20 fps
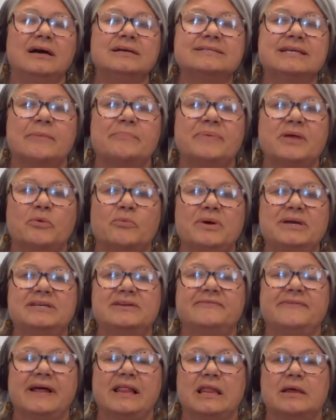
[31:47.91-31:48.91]
something we
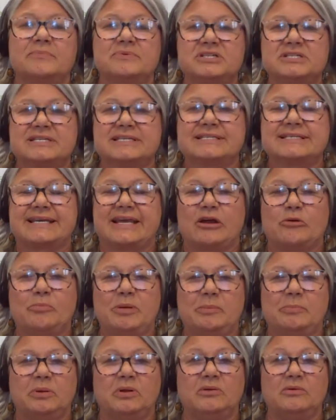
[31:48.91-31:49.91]
developed just to scare
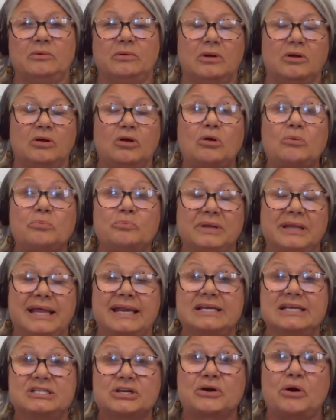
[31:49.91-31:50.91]
people
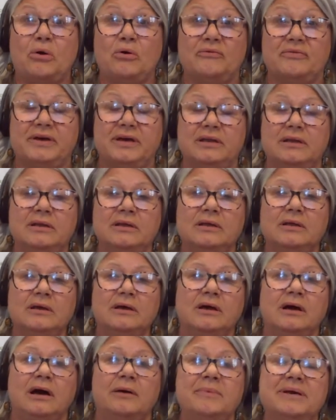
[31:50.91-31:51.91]
related to COVID.
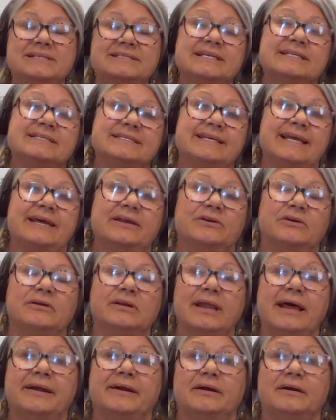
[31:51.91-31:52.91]
It's a
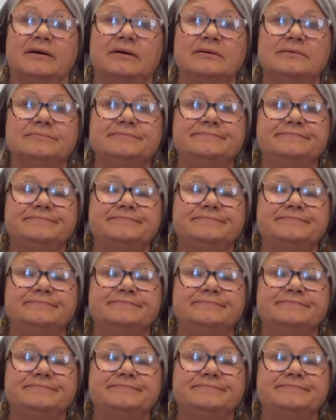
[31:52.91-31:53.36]
standard letter.